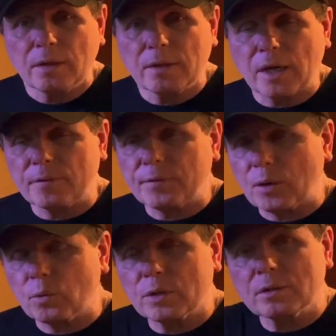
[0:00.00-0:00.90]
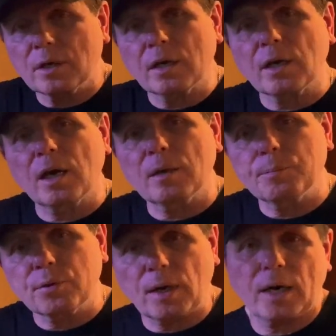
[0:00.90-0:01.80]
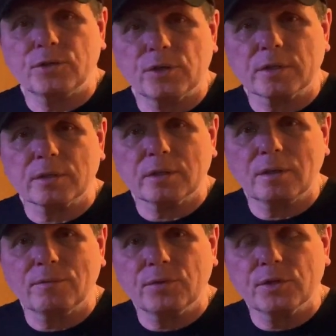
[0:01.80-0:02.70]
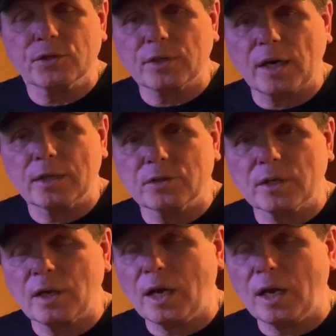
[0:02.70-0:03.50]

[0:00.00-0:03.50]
that if I were to take on a project of this size, again,